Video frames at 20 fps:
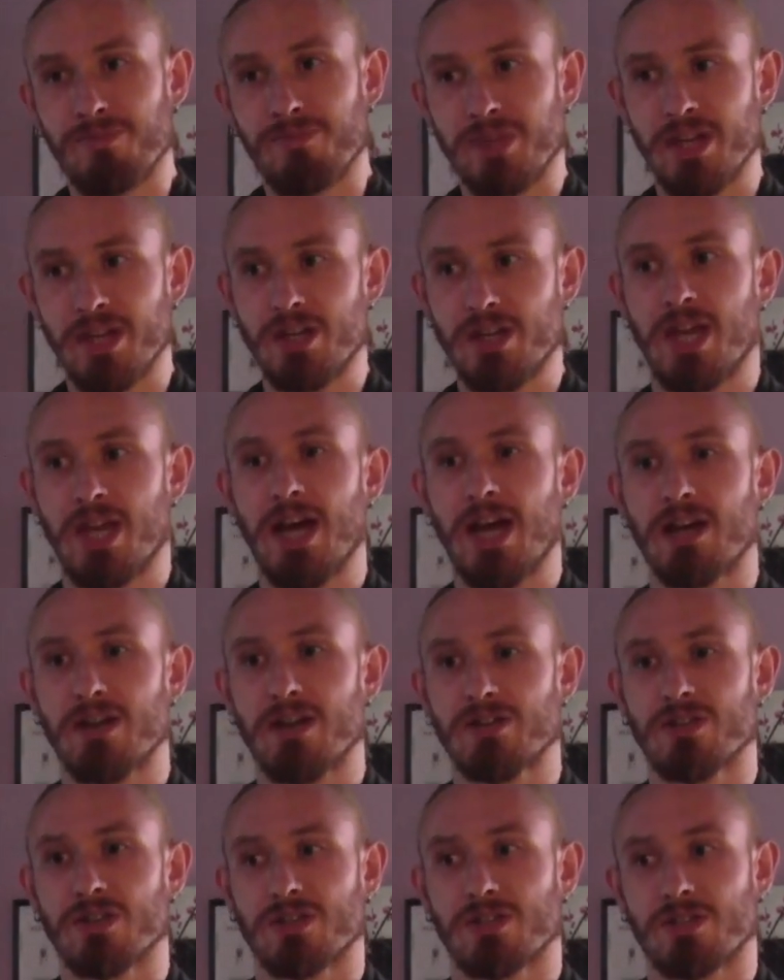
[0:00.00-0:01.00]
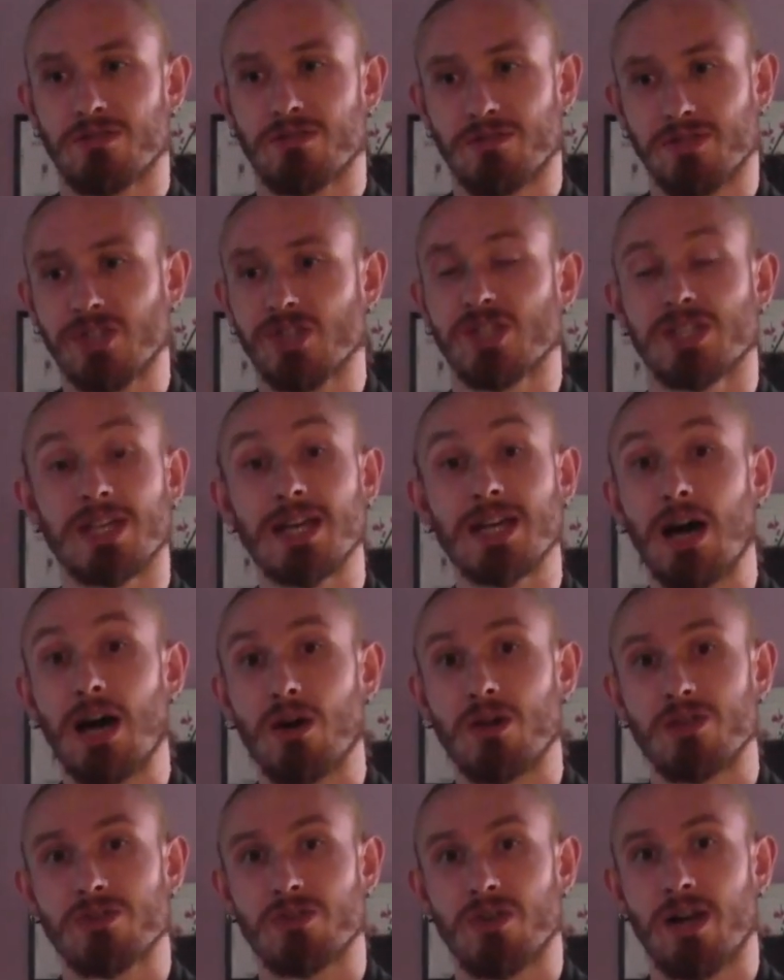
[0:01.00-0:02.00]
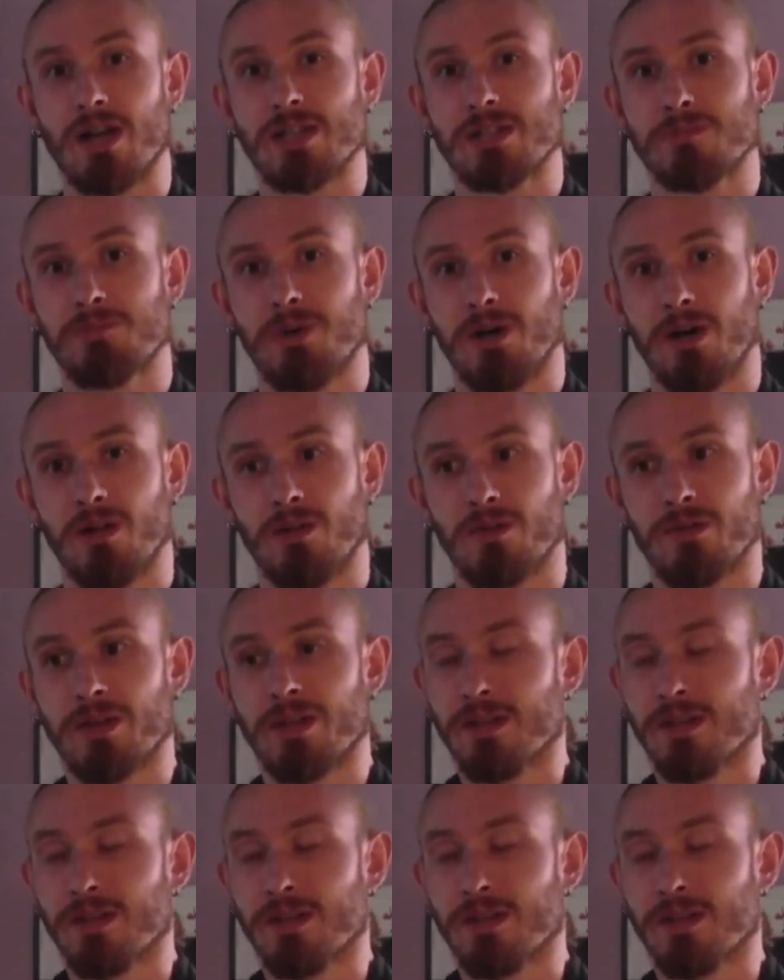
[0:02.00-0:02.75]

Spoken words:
And you can't just sit out a dry spell.